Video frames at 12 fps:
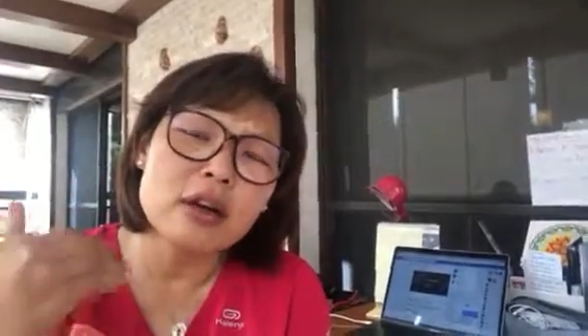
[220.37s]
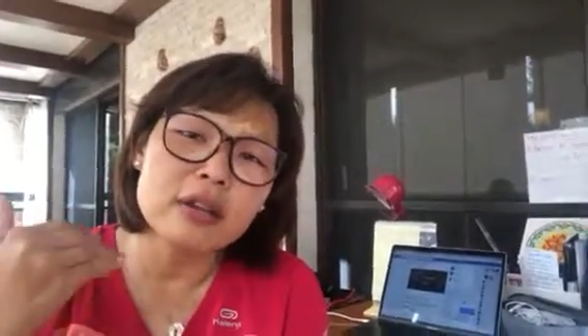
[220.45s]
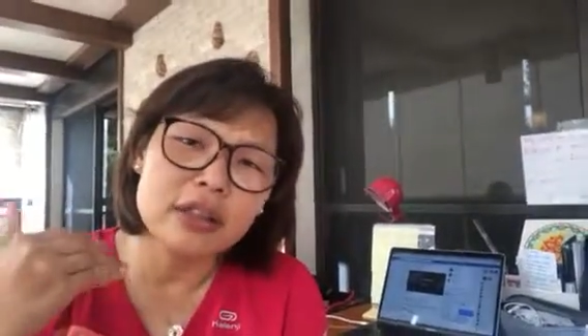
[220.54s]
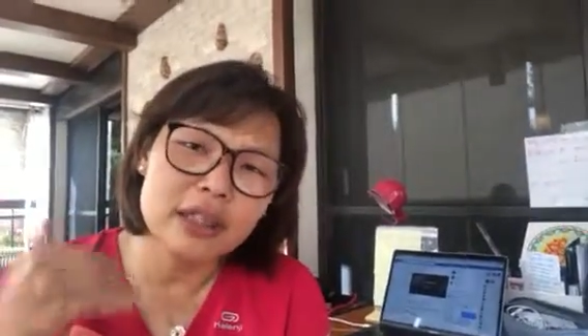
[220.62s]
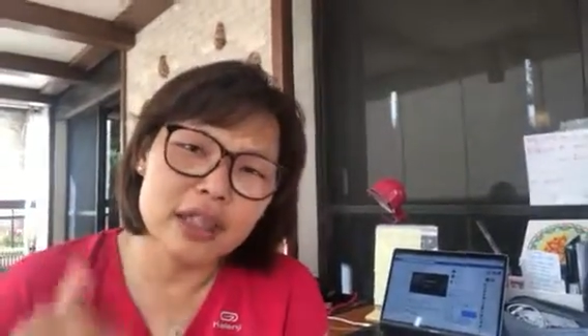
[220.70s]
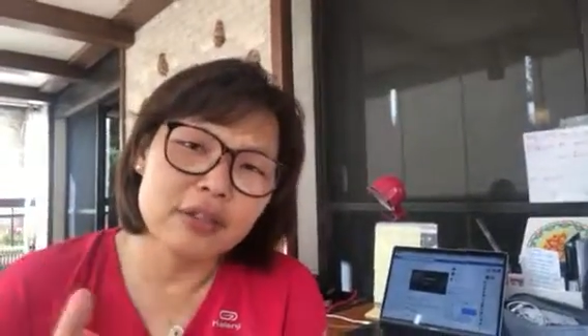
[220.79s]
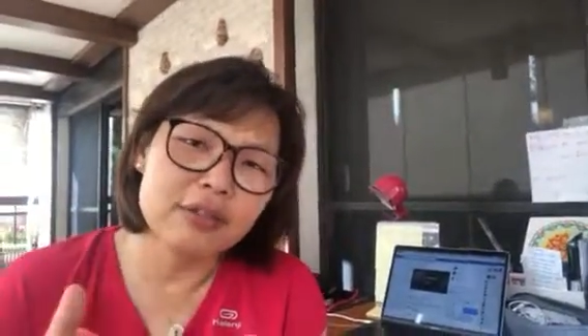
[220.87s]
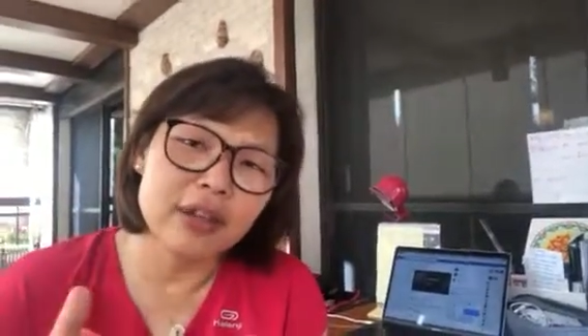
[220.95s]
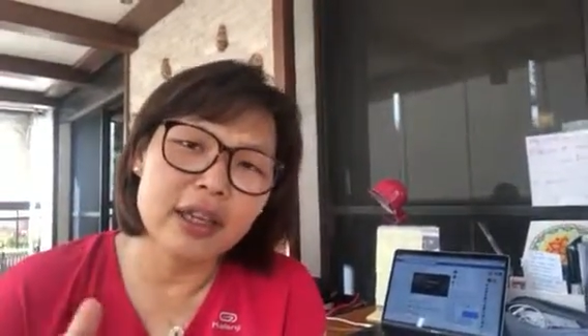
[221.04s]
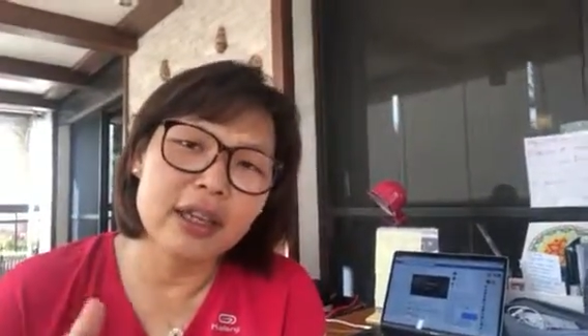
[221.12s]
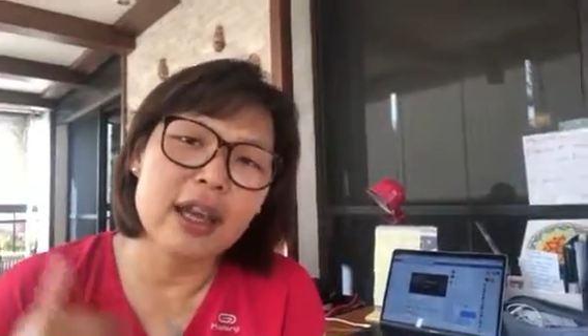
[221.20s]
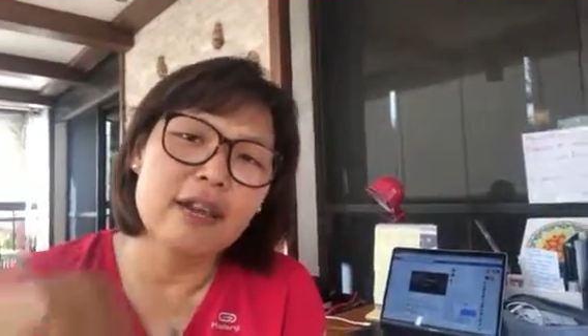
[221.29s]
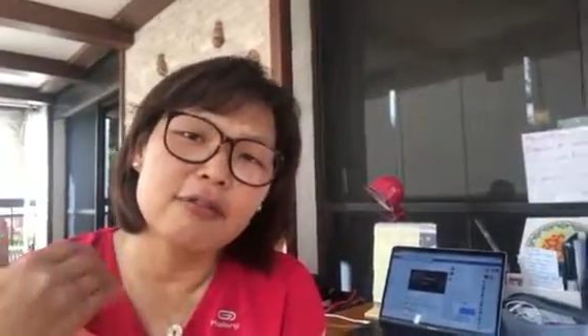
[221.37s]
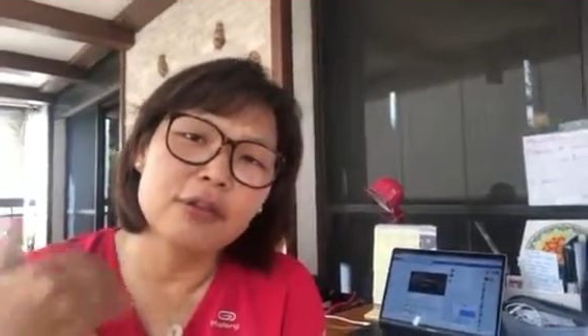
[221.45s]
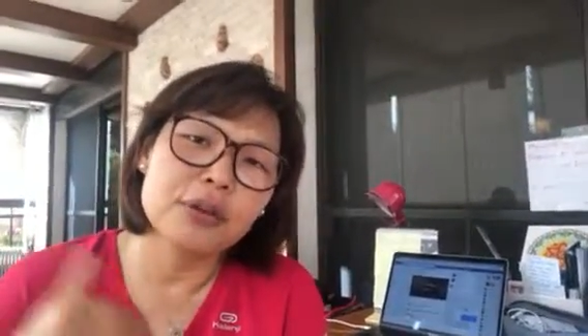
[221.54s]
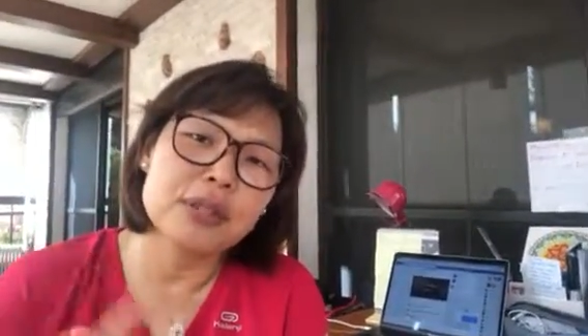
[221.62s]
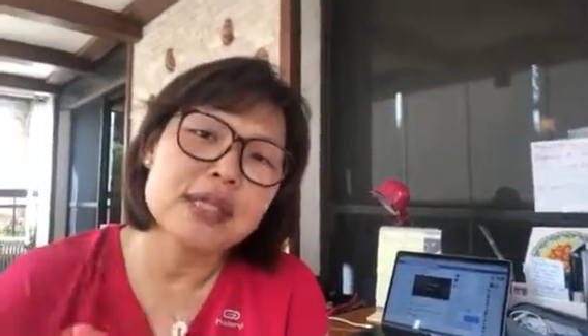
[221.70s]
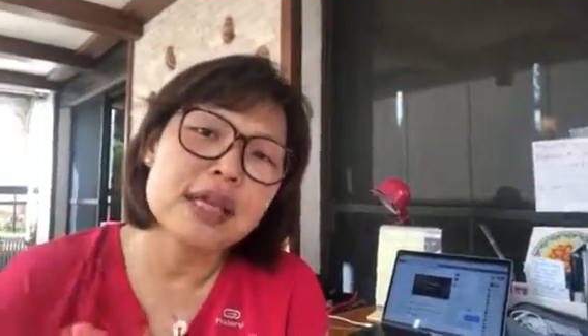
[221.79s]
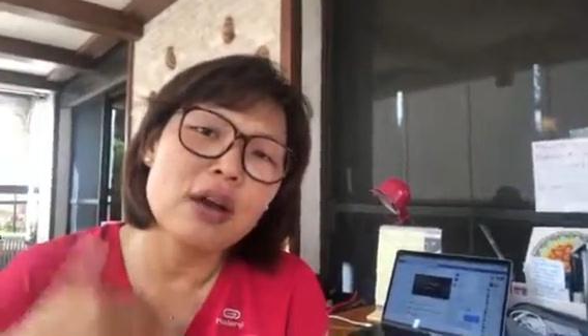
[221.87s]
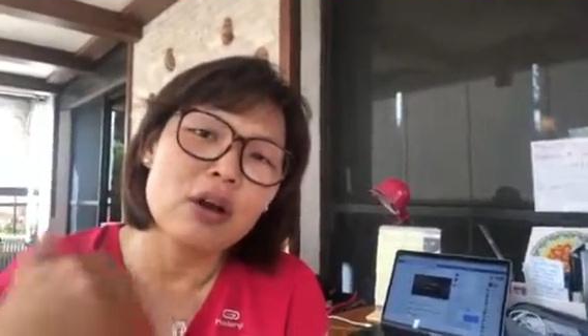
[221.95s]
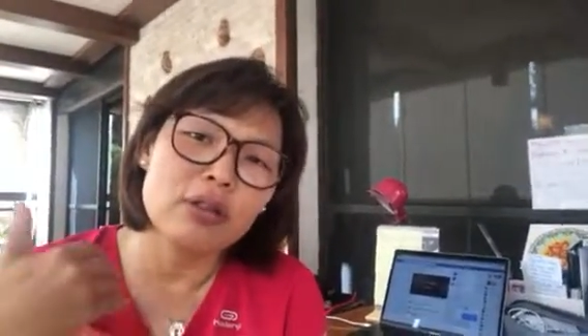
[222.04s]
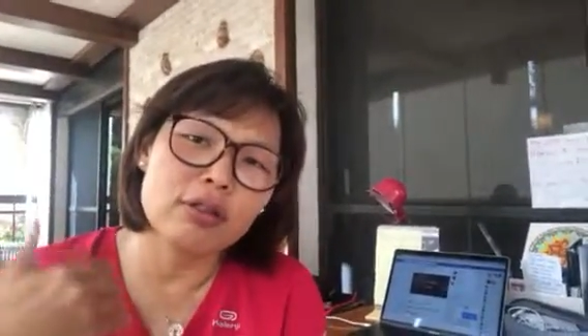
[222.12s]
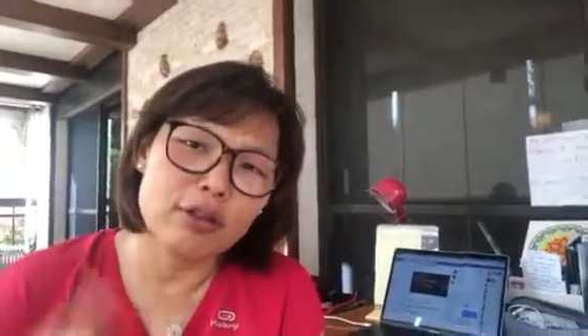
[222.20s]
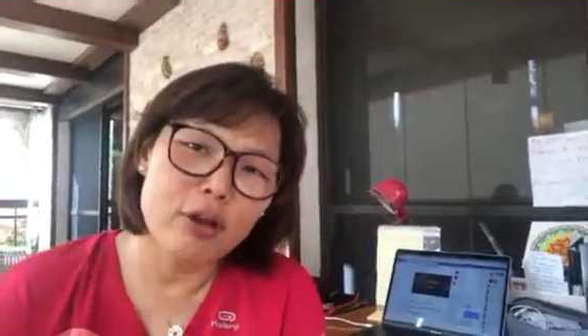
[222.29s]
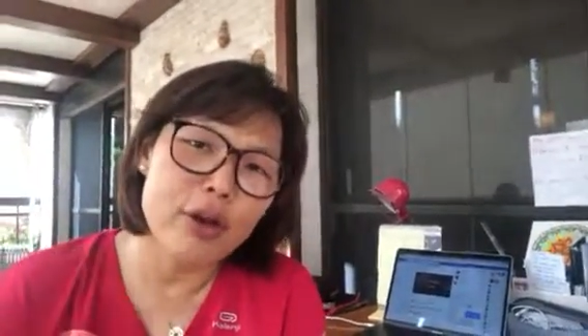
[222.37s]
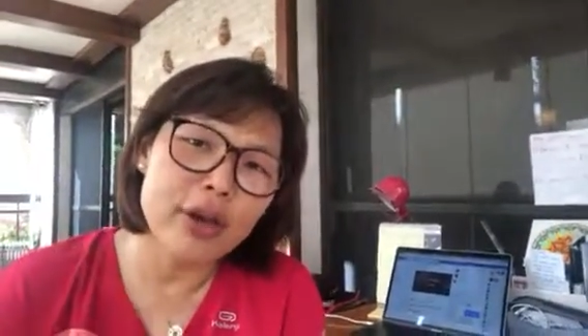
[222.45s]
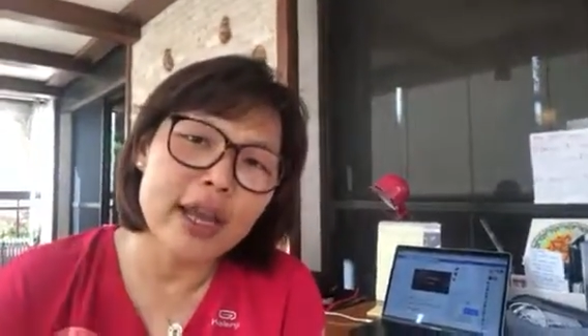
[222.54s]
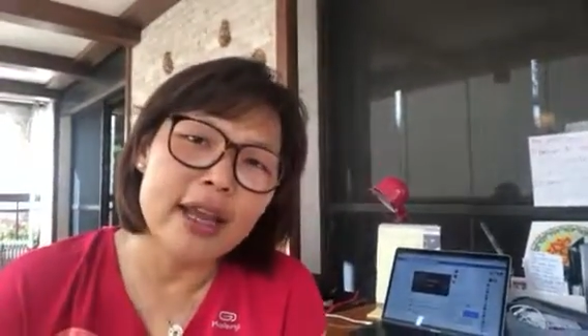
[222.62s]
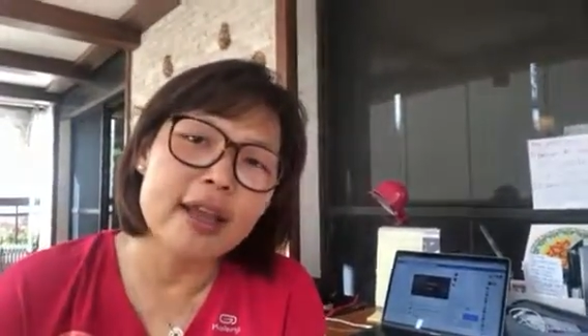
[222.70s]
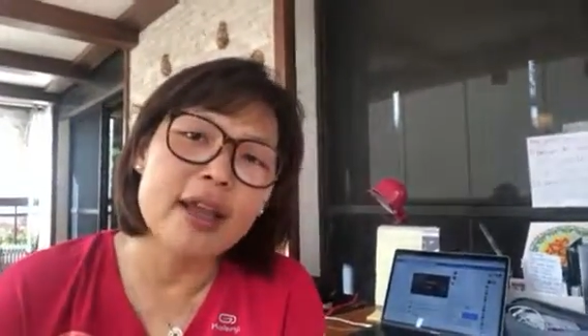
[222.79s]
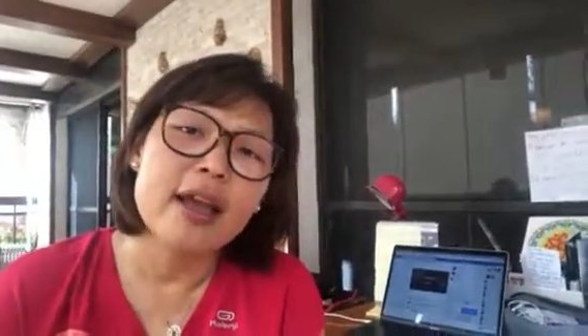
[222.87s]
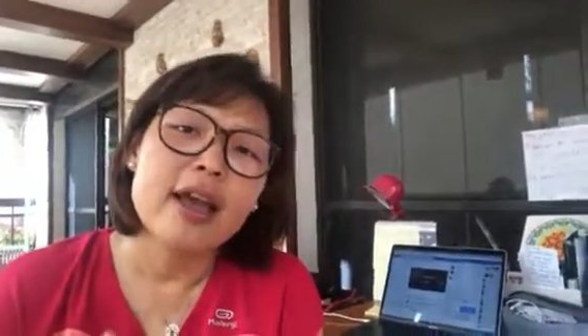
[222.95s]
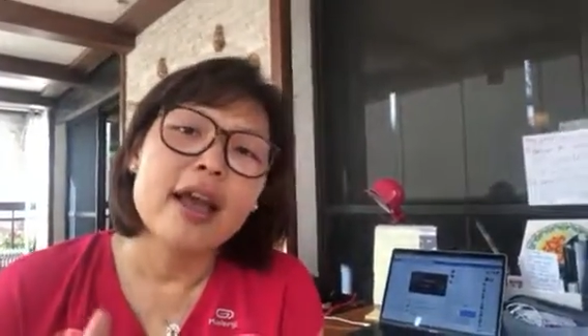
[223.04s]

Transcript: on giving and focusing on learning,